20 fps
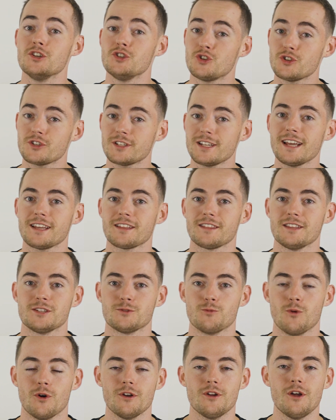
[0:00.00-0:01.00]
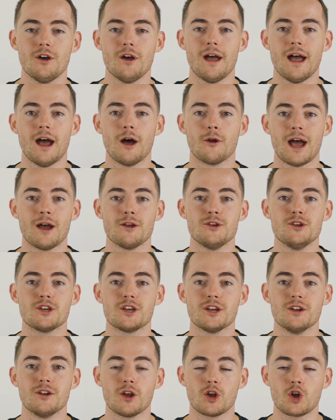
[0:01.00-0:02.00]
just like this one on how you
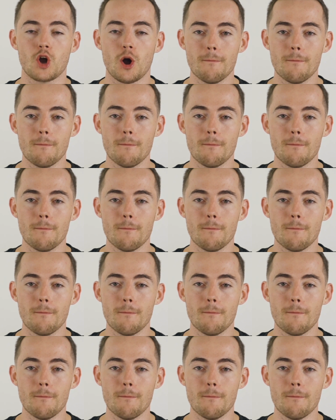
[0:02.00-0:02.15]
can